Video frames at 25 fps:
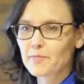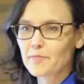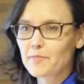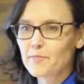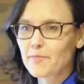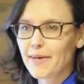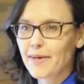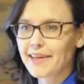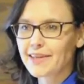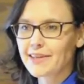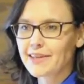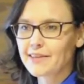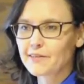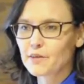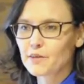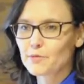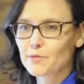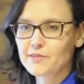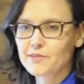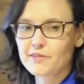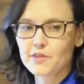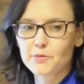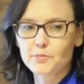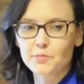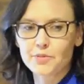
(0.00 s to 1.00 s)
Magnesium
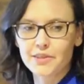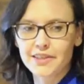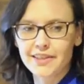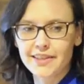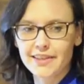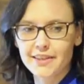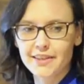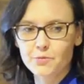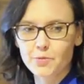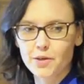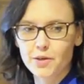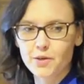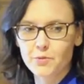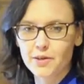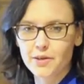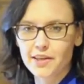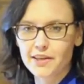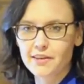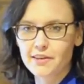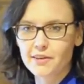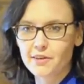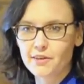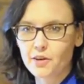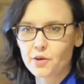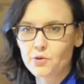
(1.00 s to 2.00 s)
is depleted when
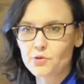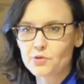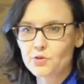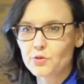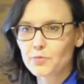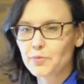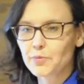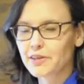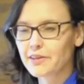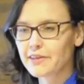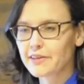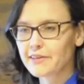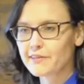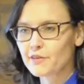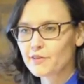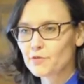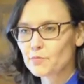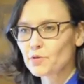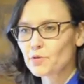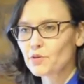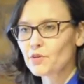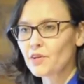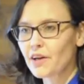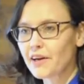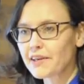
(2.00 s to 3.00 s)
we go through periods of
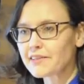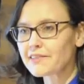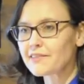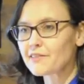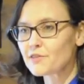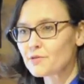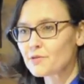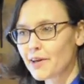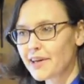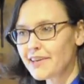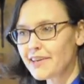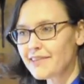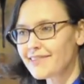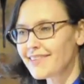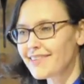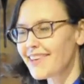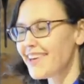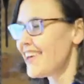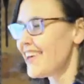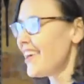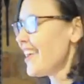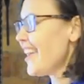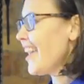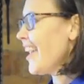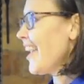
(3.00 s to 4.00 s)
prolonged stress.
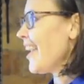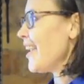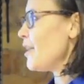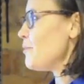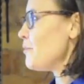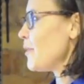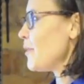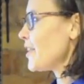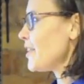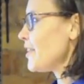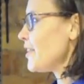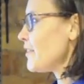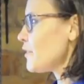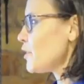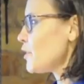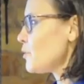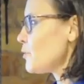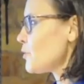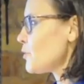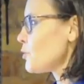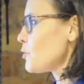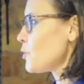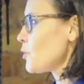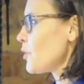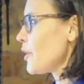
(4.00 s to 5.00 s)
And magnesium
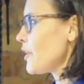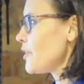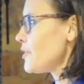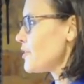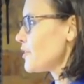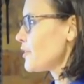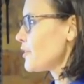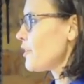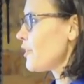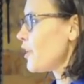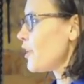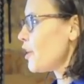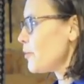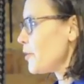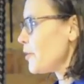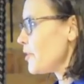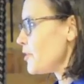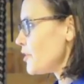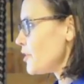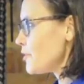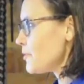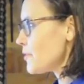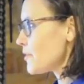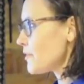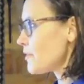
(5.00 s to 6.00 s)
is required to calm our
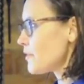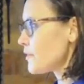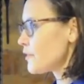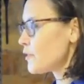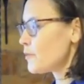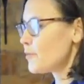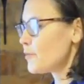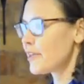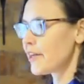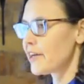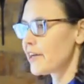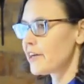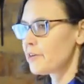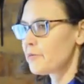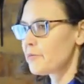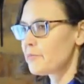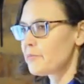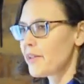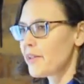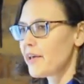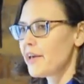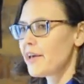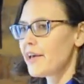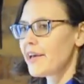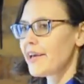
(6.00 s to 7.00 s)
nervous system down.
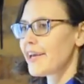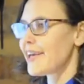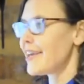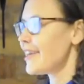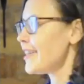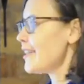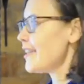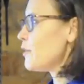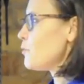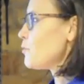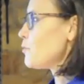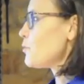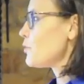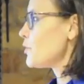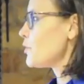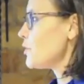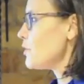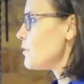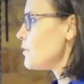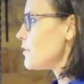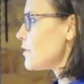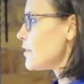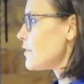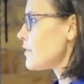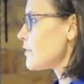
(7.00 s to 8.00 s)
It
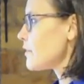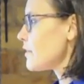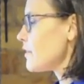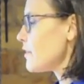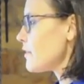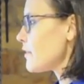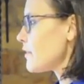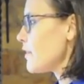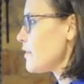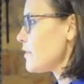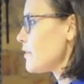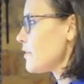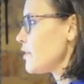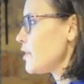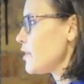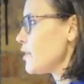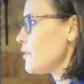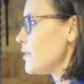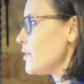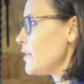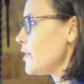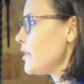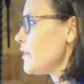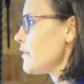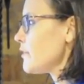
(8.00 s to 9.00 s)
improves insulin
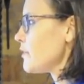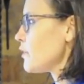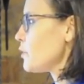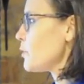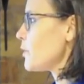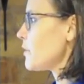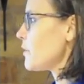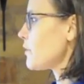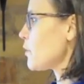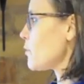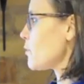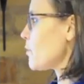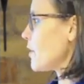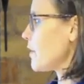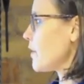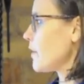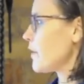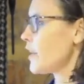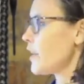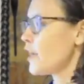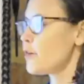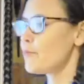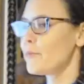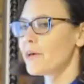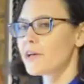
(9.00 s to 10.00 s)
sensitivity, so it's something that
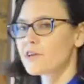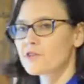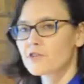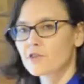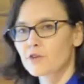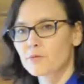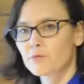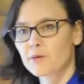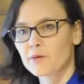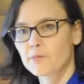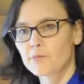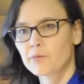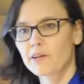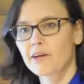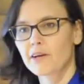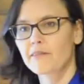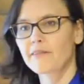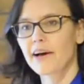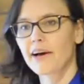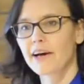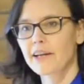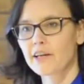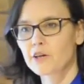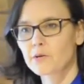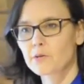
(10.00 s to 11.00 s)
I make sure people have
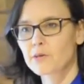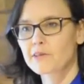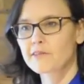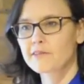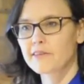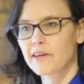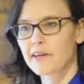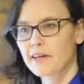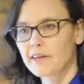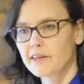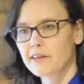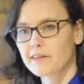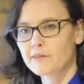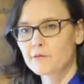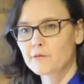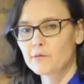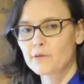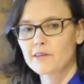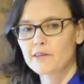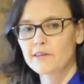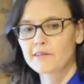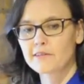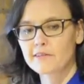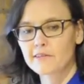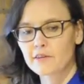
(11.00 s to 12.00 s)
adequate status with
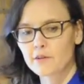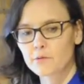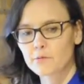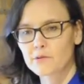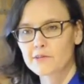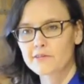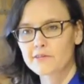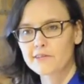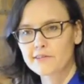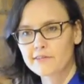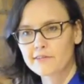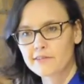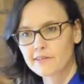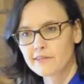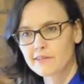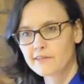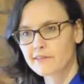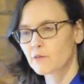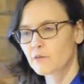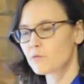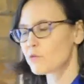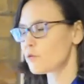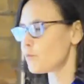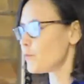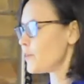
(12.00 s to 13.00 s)
insulin resistance
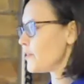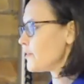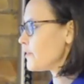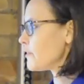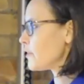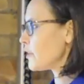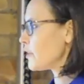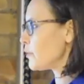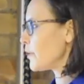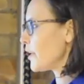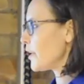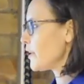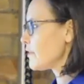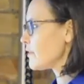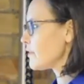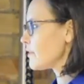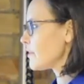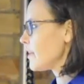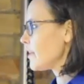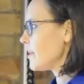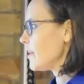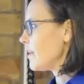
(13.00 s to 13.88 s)
and with PCOS.